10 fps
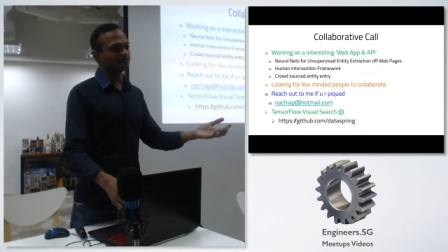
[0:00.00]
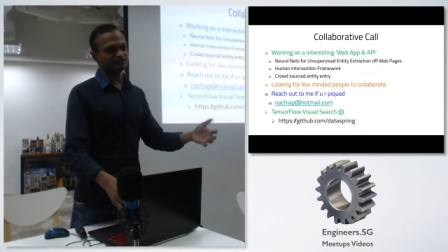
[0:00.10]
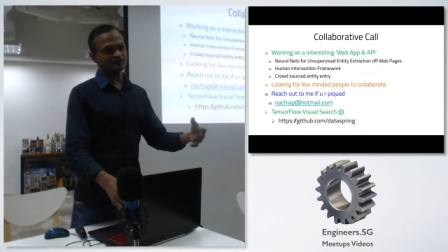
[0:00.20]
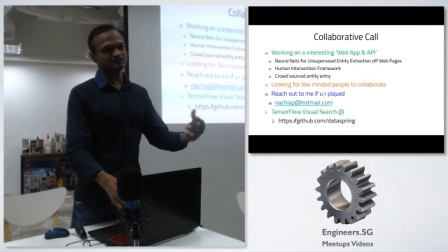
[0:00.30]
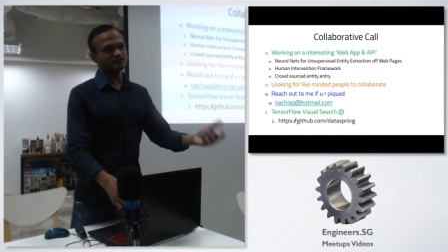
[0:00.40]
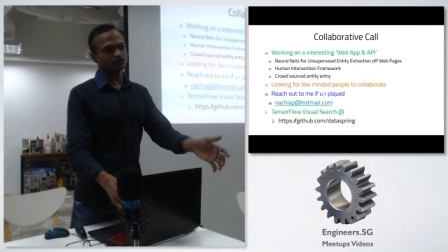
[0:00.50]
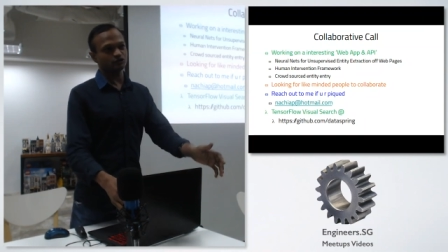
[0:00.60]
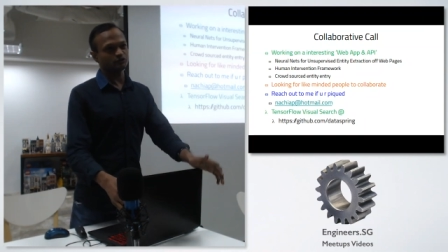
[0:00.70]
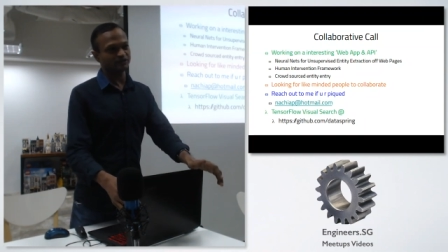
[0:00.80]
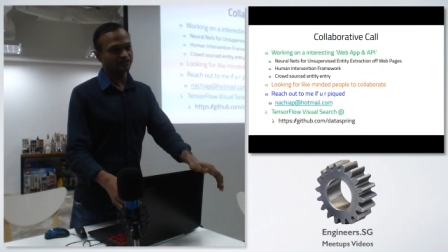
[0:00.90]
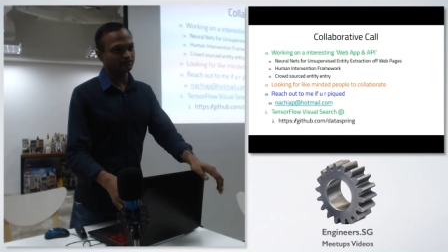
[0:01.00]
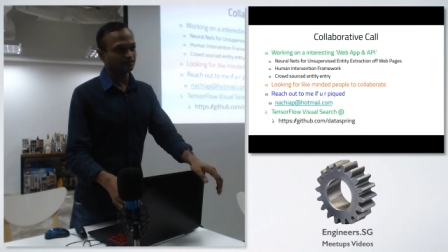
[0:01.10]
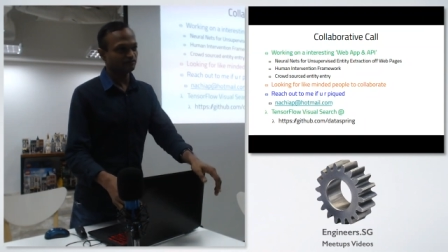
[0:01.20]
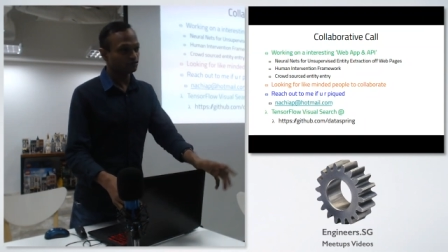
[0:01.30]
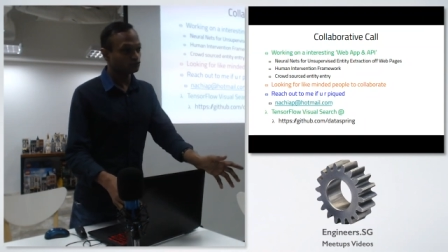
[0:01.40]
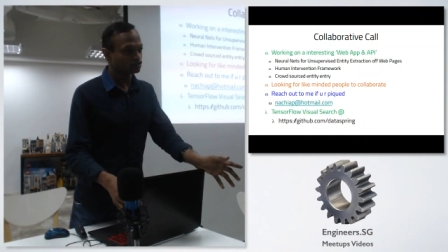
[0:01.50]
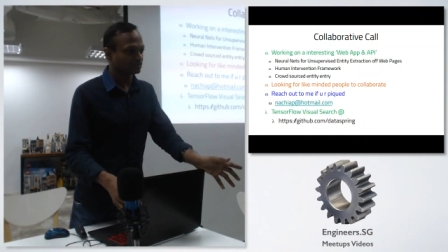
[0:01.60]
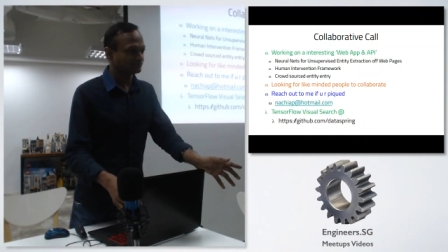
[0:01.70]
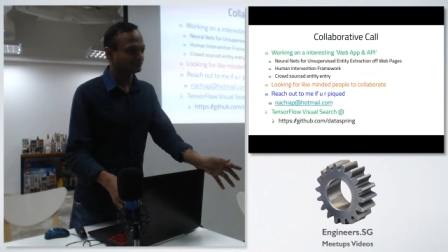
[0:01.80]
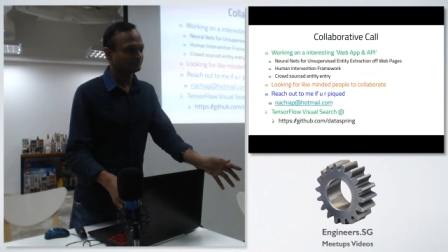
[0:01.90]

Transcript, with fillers: is your search going to be in future?